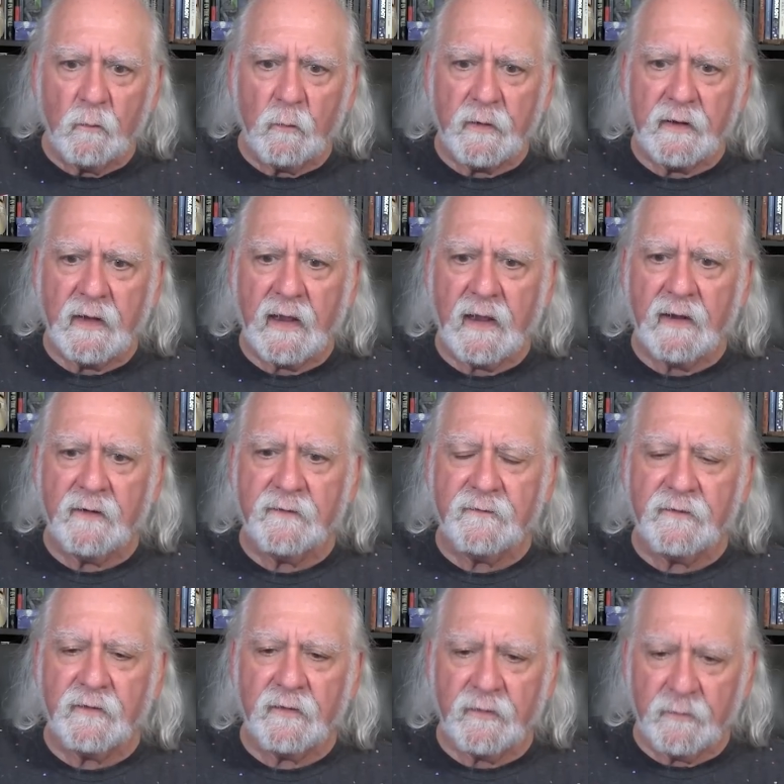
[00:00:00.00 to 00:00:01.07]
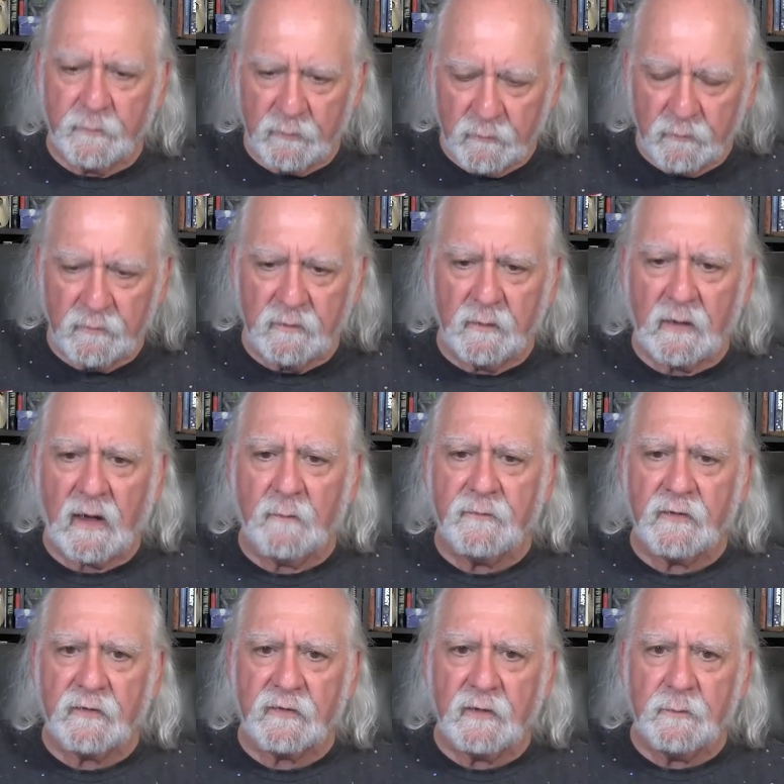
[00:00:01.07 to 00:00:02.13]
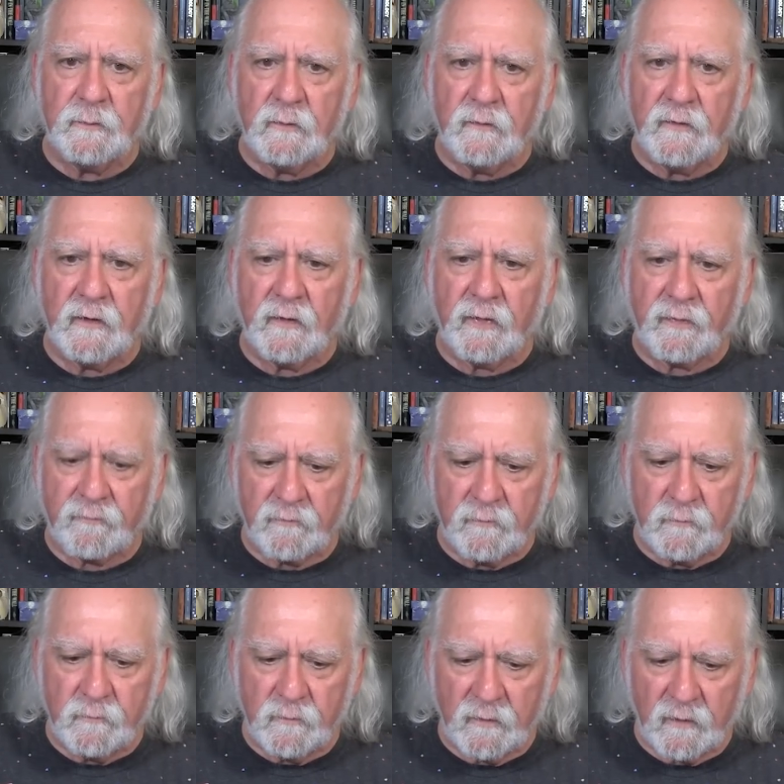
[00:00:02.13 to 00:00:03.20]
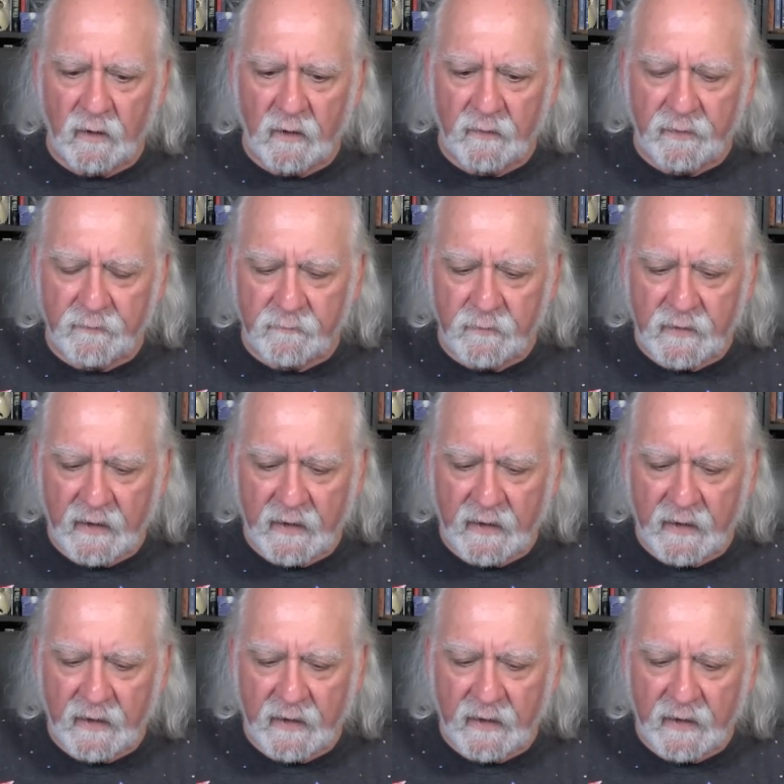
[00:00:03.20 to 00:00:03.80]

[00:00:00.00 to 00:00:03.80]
We have the moon obviously moving through uh, through